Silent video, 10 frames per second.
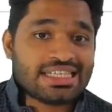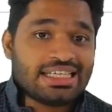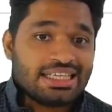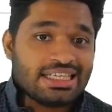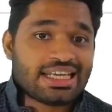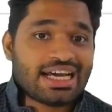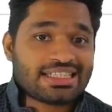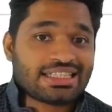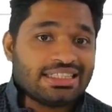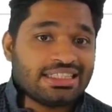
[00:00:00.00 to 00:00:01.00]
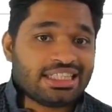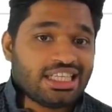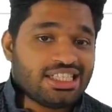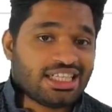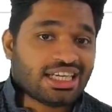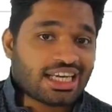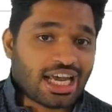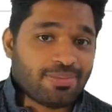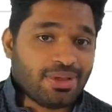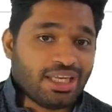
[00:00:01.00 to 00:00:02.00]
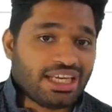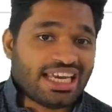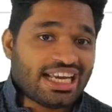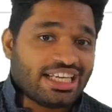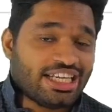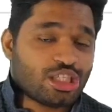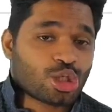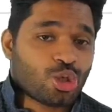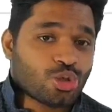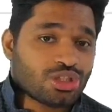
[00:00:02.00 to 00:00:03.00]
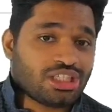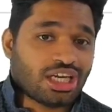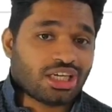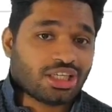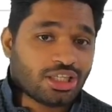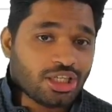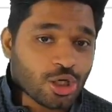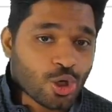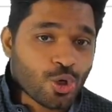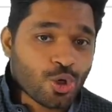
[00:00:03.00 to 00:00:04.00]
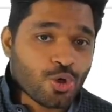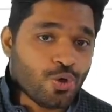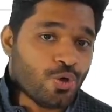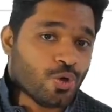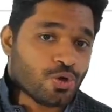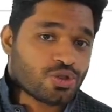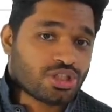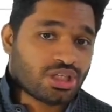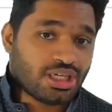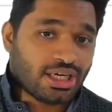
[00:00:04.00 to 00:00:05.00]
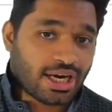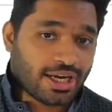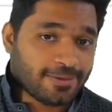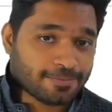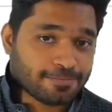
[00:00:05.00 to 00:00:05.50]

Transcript: it as a contingent liability and disclose it under the notes, right?